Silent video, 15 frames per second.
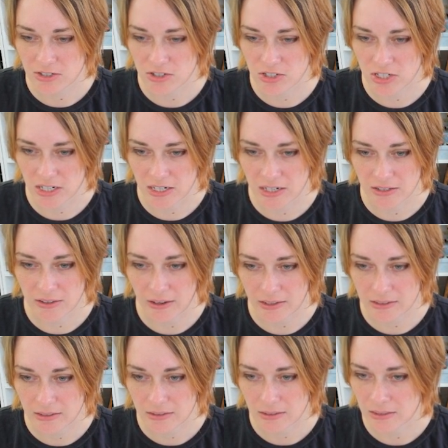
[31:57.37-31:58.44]
to see
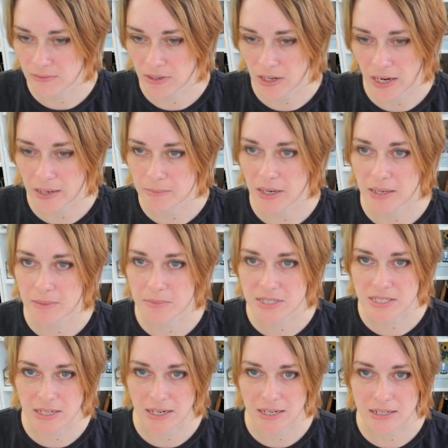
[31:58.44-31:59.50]
that even I make
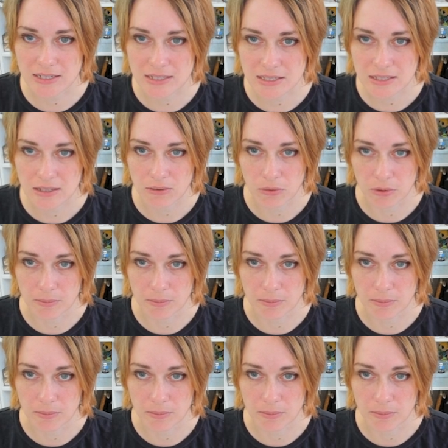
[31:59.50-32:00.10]
mistakes,